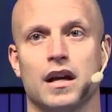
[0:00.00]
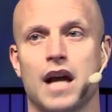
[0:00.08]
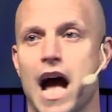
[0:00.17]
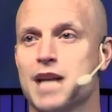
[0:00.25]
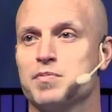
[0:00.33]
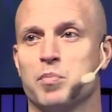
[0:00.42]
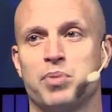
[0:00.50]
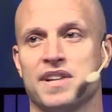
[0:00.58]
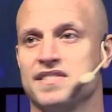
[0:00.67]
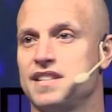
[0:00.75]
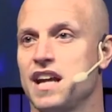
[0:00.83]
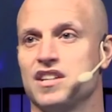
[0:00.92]
gospel
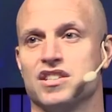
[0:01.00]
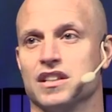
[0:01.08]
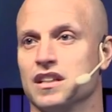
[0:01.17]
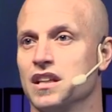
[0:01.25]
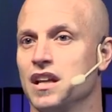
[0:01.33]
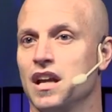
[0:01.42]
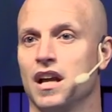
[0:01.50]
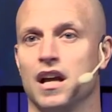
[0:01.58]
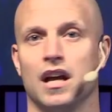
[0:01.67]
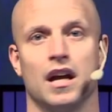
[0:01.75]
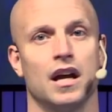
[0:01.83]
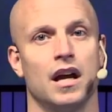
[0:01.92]
presentation
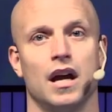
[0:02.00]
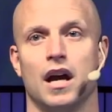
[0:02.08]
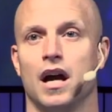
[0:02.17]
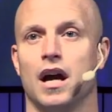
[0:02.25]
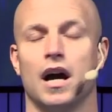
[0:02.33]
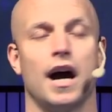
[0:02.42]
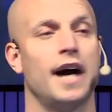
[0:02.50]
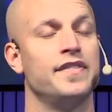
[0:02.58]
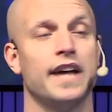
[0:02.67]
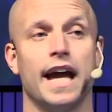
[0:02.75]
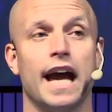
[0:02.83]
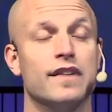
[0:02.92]

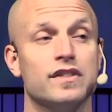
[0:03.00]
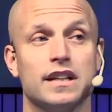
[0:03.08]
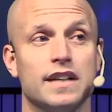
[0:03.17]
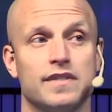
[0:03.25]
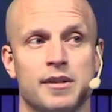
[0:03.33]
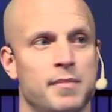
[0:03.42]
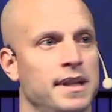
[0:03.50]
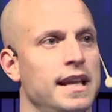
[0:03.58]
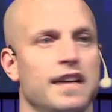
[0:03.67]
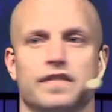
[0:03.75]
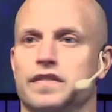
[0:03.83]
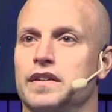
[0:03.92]
I've ever given in my
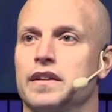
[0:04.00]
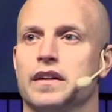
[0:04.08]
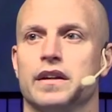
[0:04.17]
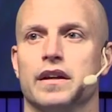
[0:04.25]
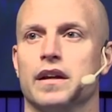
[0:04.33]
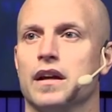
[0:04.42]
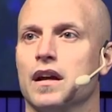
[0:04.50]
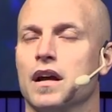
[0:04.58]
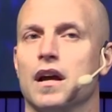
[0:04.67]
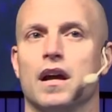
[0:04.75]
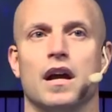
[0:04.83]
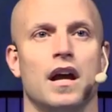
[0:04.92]
life.
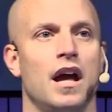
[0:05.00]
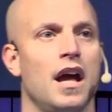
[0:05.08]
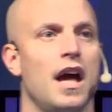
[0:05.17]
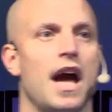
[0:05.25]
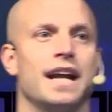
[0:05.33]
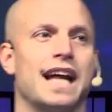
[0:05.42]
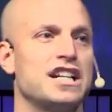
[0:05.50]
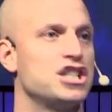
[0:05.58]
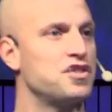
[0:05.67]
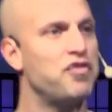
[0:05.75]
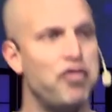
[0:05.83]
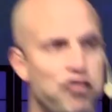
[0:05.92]
And I
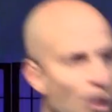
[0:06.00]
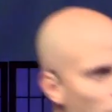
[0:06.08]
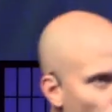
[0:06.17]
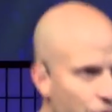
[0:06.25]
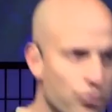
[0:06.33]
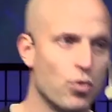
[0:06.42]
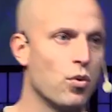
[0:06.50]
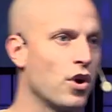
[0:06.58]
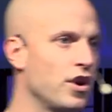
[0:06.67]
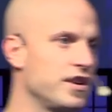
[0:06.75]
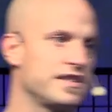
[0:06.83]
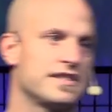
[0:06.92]
just fumble through
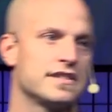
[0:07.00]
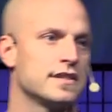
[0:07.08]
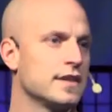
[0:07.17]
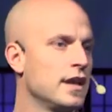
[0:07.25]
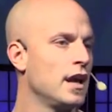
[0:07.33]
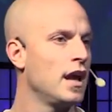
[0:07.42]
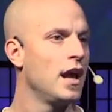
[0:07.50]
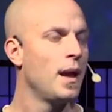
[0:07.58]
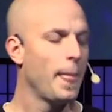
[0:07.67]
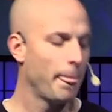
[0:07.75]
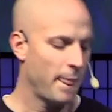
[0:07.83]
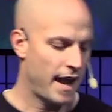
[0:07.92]
words.
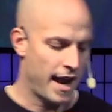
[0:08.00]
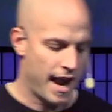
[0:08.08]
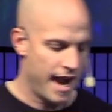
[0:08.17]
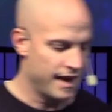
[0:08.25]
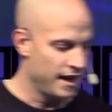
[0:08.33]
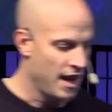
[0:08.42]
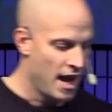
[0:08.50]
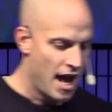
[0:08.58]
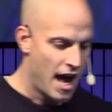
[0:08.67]
And